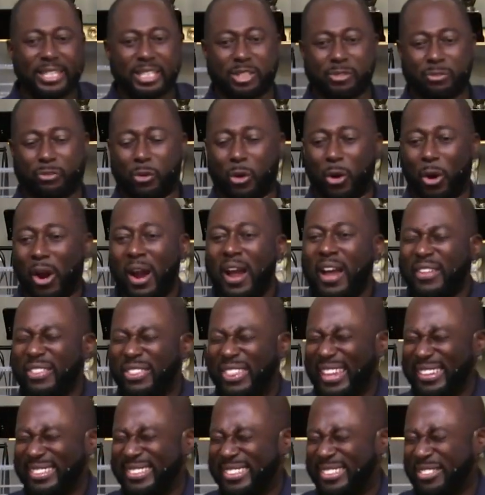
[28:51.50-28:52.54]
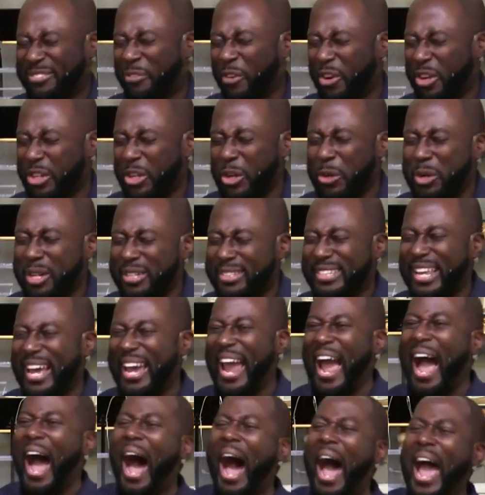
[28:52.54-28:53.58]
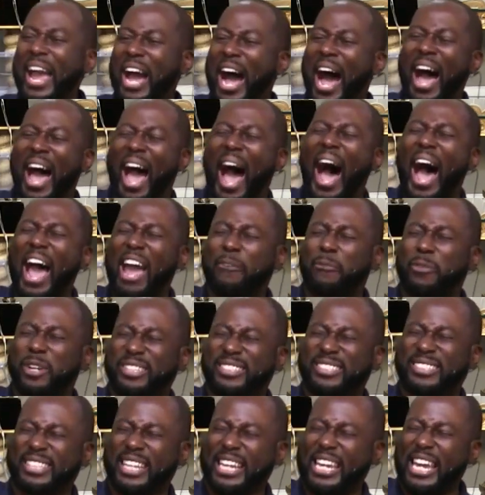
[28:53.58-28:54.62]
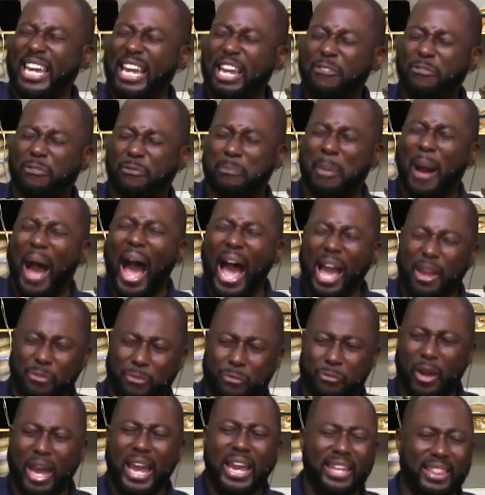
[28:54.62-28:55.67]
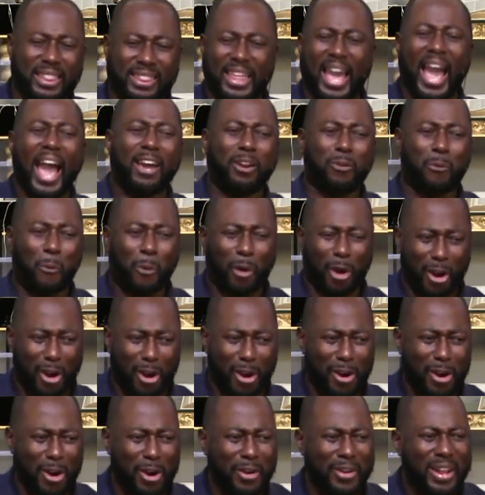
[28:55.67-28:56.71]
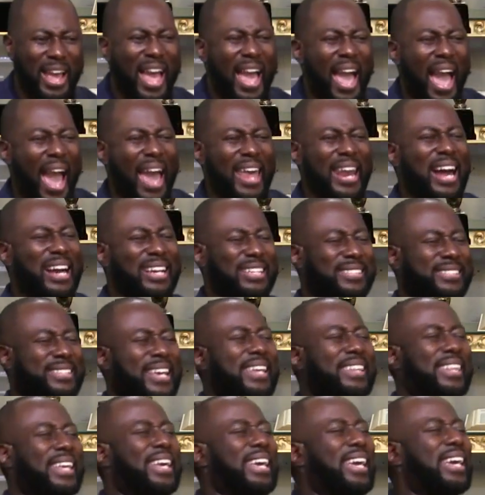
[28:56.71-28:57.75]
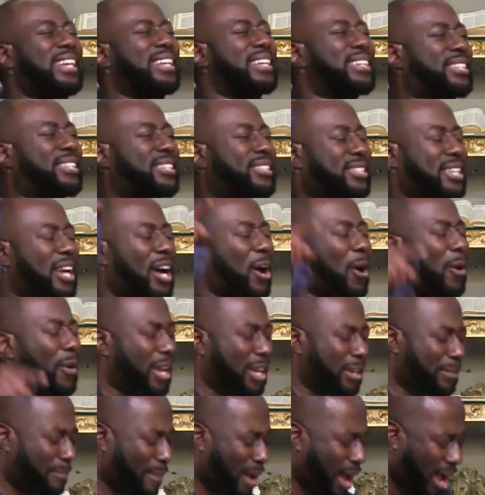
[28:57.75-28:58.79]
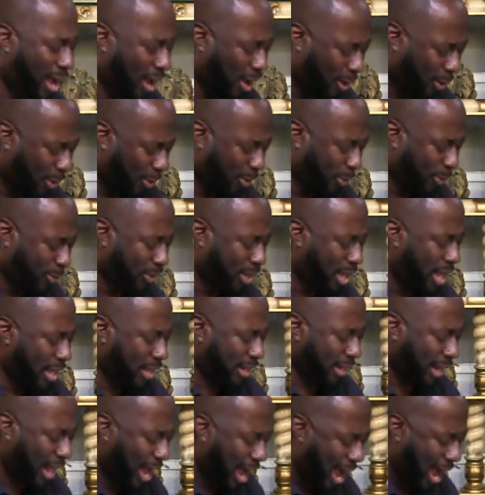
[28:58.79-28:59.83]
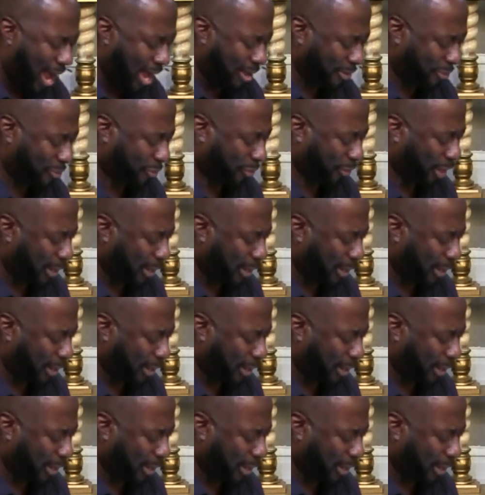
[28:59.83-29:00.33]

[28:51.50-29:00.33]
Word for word: is for, for you to say, I, I, I receive by faith that word, and I say that it is so in my own life.